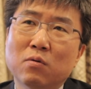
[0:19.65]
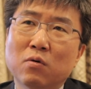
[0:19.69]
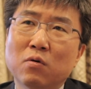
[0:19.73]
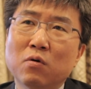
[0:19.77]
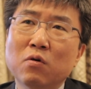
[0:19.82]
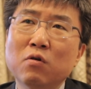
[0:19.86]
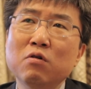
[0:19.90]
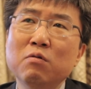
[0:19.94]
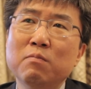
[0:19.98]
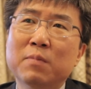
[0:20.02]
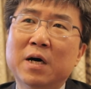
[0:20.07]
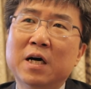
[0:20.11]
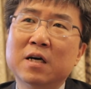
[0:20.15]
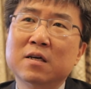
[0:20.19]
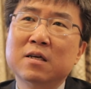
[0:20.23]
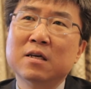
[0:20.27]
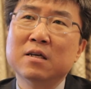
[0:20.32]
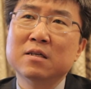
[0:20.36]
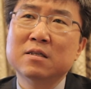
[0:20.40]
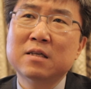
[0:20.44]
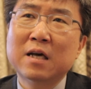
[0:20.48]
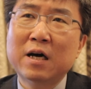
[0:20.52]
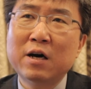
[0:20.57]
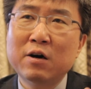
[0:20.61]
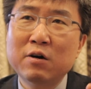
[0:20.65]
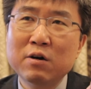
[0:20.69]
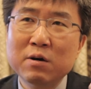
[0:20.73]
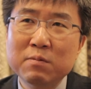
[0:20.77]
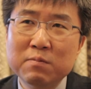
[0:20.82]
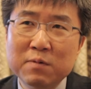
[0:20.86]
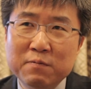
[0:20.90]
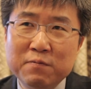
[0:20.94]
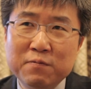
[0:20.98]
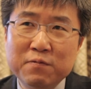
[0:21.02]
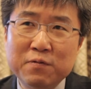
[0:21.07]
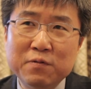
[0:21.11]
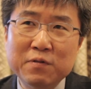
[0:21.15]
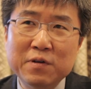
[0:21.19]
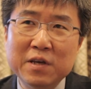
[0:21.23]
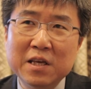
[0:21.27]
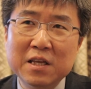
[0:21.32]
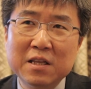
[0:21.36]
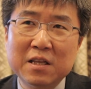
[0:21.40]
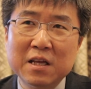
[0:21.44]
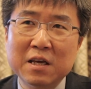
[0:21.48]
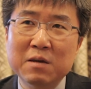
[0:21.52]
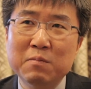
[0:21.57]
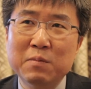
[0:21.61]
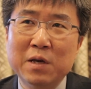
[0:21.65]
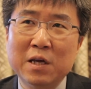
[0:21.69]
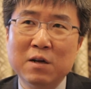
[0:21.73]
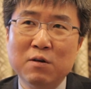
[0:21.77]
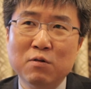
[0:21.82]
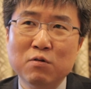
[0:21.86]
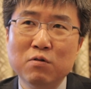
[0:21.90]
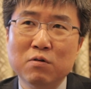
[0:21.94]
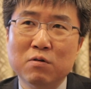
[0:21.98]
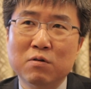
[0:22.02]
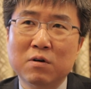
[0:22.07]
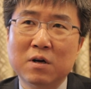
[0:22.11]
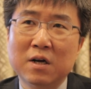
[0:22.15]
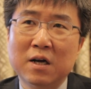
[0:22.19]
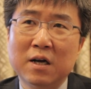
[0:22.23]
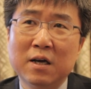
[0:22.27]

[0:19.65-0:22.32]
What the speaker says: all markets, however free they may look,